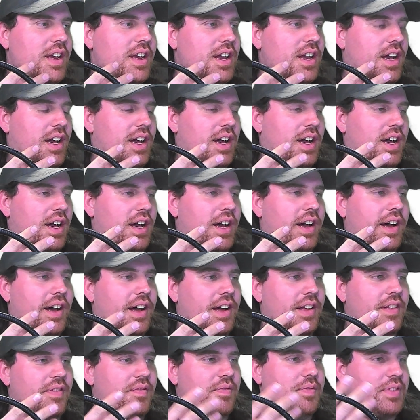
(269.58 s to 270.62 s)

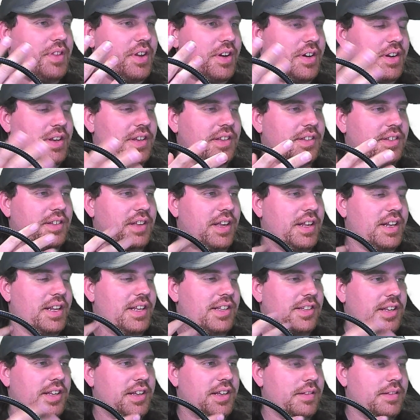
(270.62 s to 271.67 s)
it
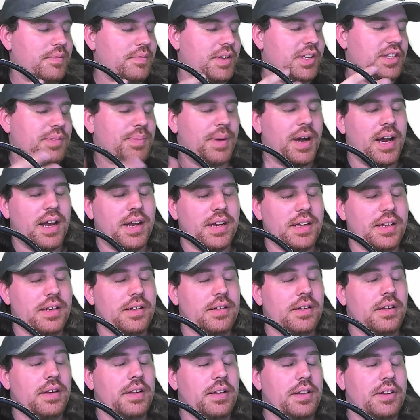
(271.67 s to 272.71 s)
is inspired.
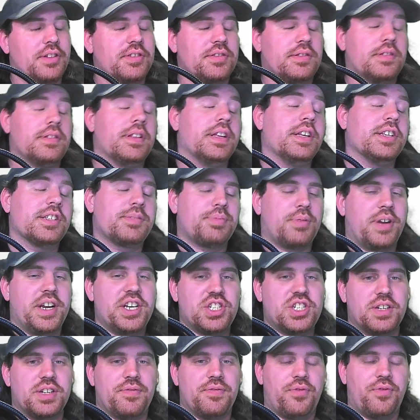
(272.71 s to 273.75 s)
There's the
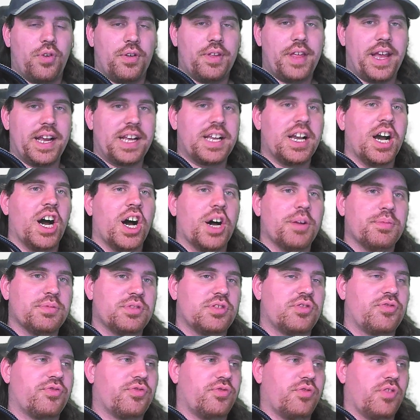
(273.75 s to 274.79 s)
inspiration for that comes
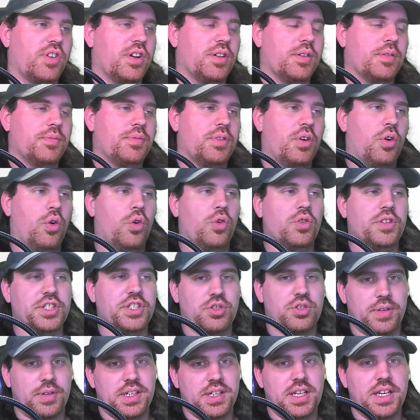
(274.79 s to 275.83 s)
from the Holy
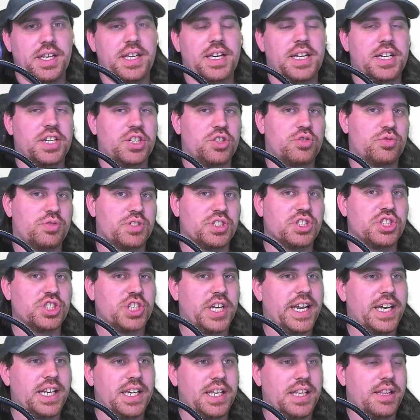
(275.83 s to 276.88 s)
Trinity in
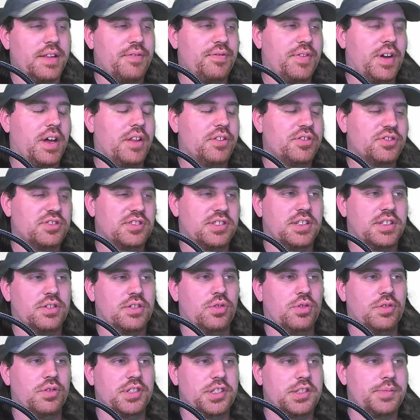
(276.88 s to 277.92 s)
Christianity, the Father, Son,
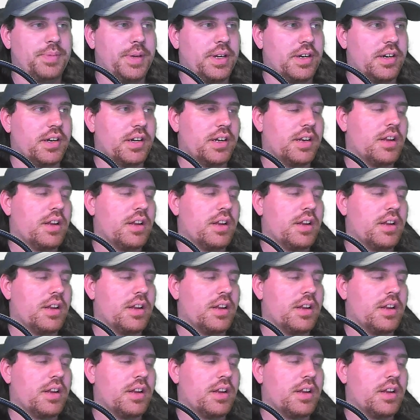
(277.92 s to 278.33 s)
Holy Spirit.